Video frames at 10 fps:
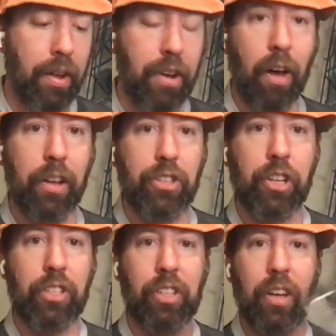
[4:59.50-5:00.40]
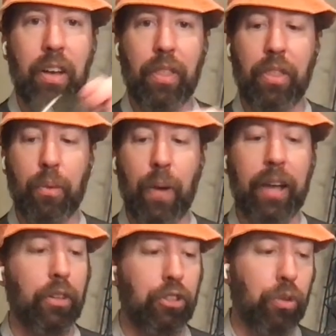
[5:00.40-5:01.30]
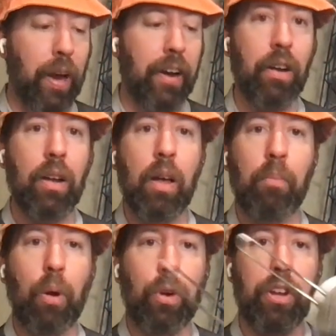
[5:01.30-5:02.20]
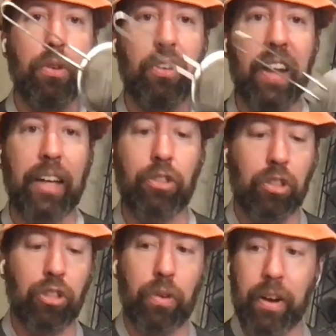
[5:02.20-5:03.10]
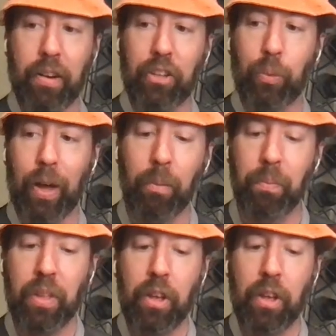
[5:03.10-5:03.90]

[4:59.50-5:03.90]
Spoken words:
not just the regular strainer, but we're going to use an extra strainer as well.